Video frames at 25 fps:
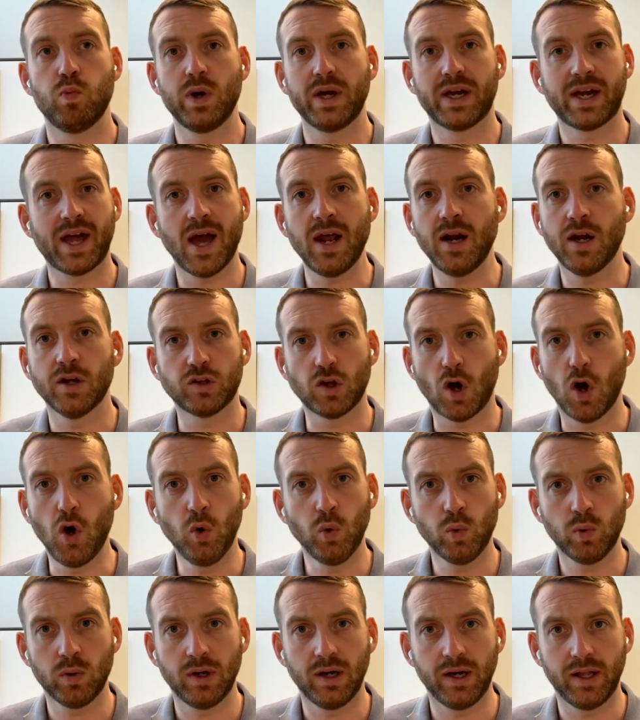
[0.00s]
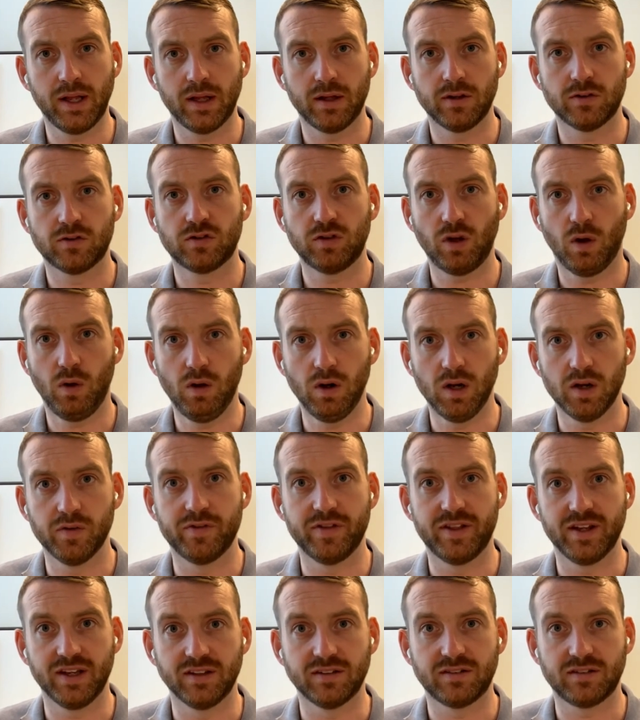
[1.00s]
we cannot only
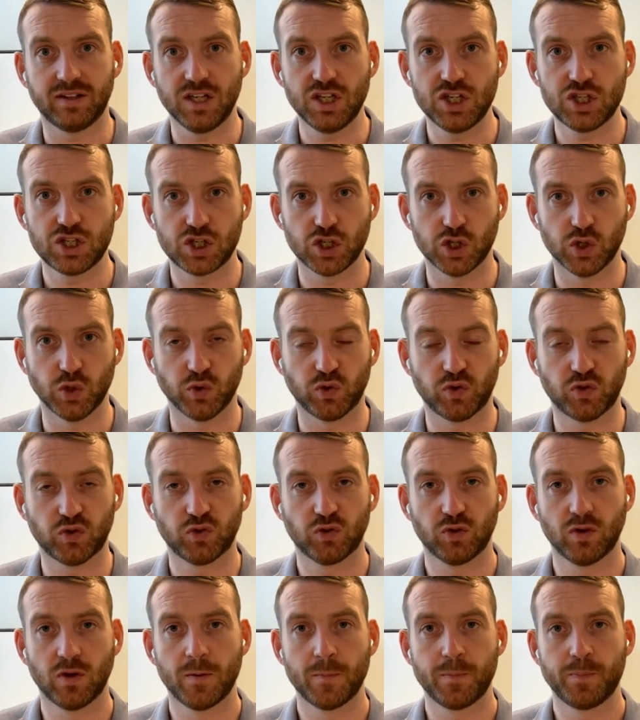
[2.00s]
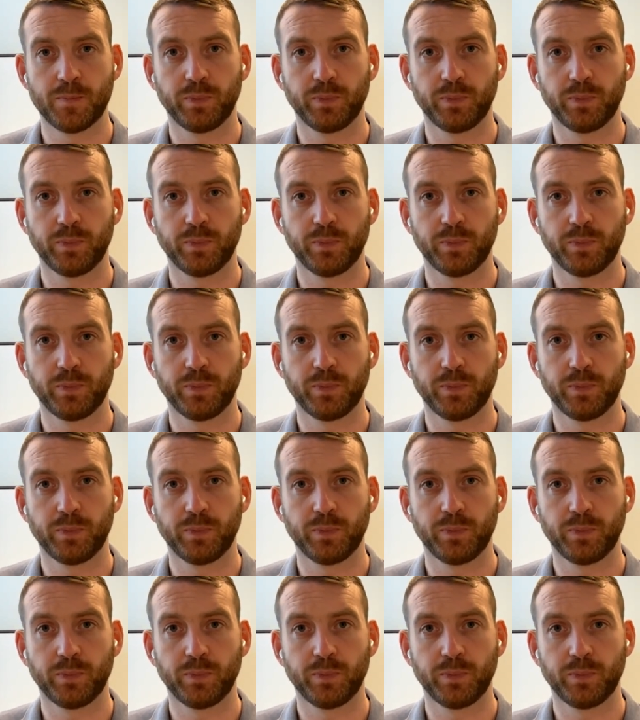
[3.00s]
solve these issues